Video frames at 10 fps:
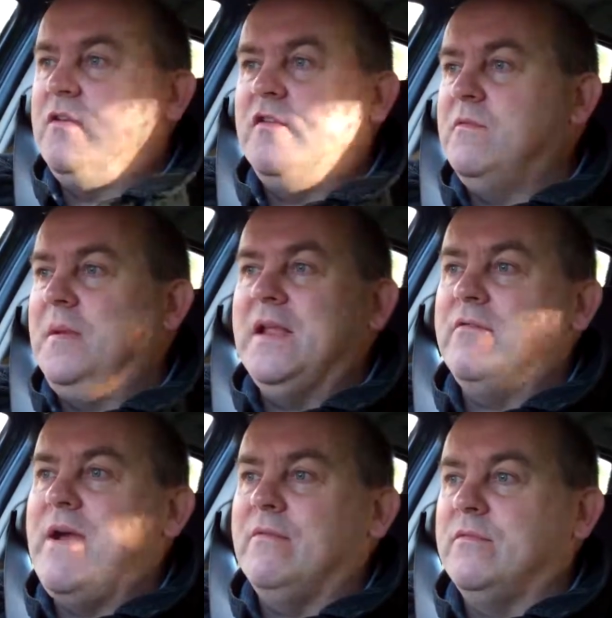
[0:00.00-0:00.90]
spinning
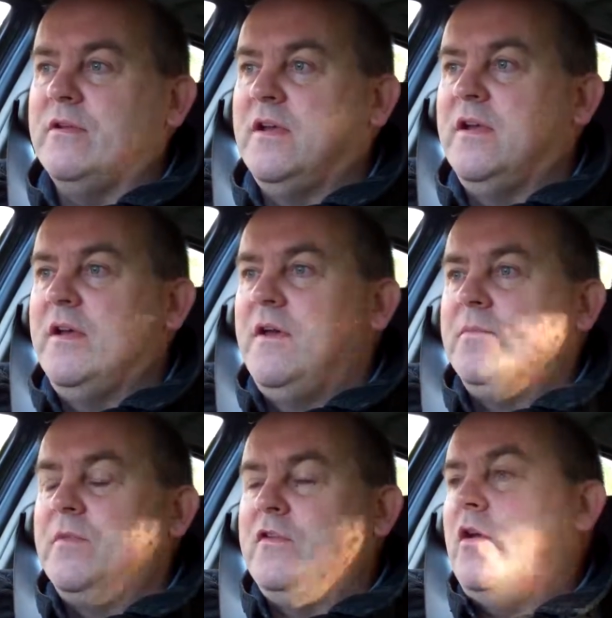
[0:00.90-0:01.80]
round.
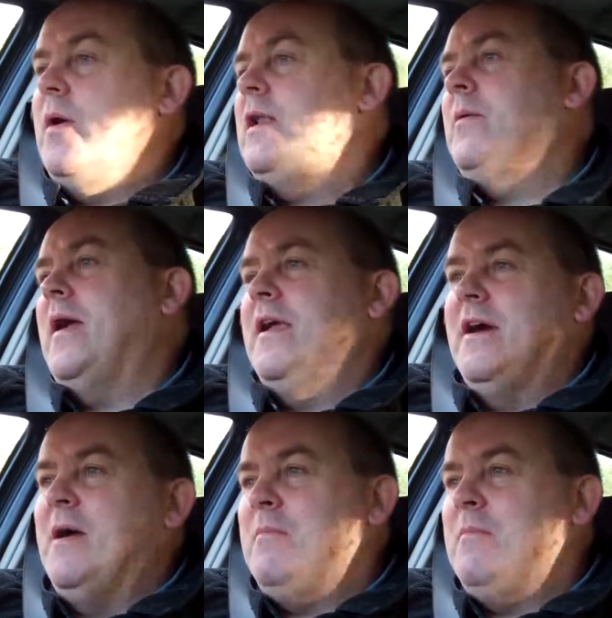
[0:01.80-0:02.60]
So anyway,